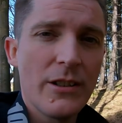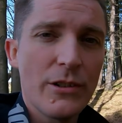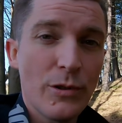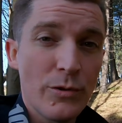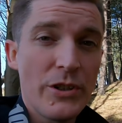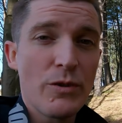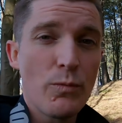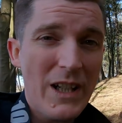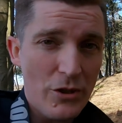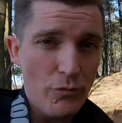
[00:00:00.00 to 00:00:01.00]
Lonies
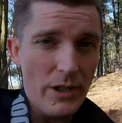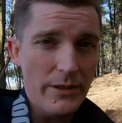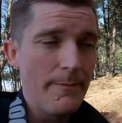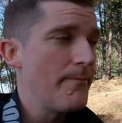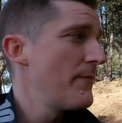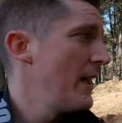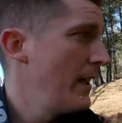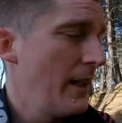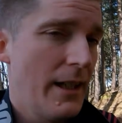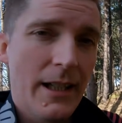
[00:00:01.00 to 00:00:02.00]
Wedge run.
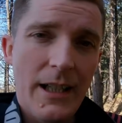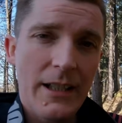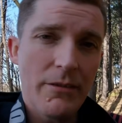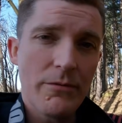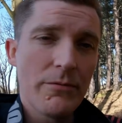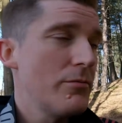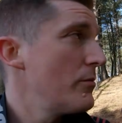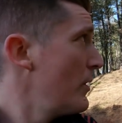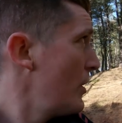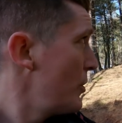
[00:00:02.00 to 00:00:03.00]
And I'll
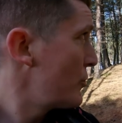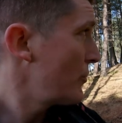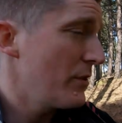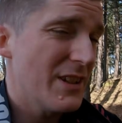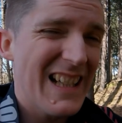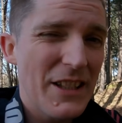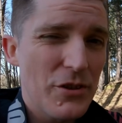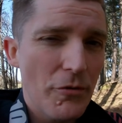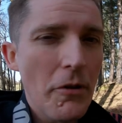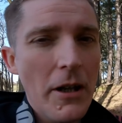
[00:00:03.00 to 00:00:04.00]
show you the
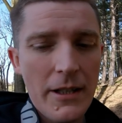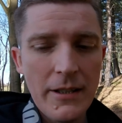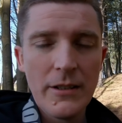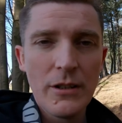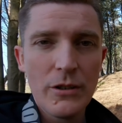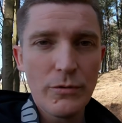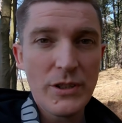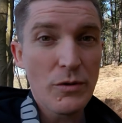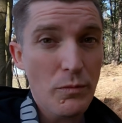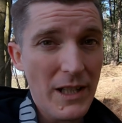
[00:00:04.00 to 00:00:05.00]
actual Lonies
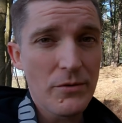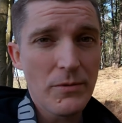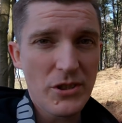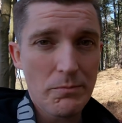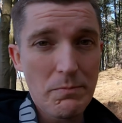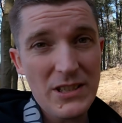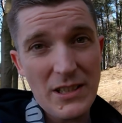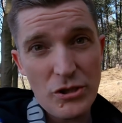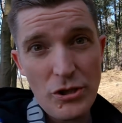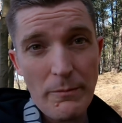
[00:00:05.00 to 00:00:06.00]
Wedge, which is basically a
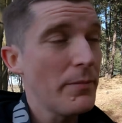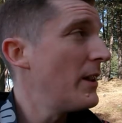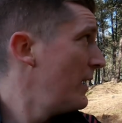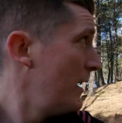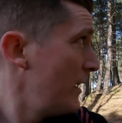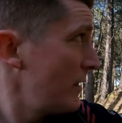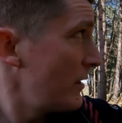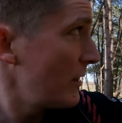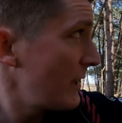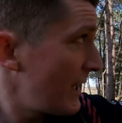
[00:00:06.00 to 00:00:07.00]
jump that
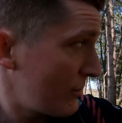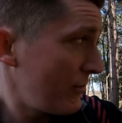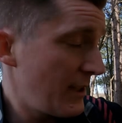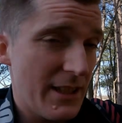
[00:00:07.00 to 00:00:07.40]
lands onto this